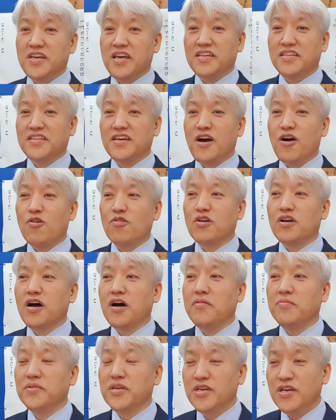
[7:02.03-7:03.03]
and how
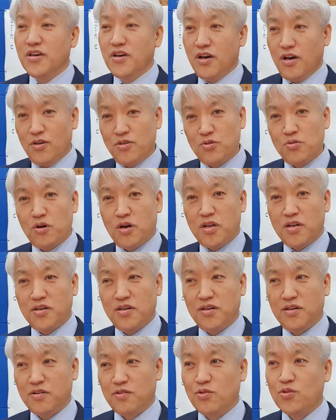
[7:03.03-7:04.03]
come you got
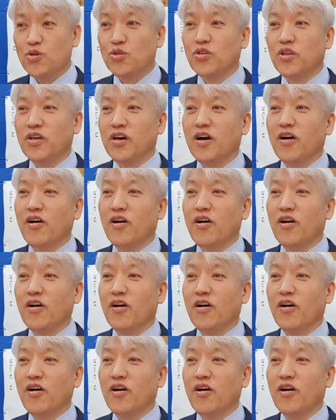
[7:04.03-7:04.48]
a good,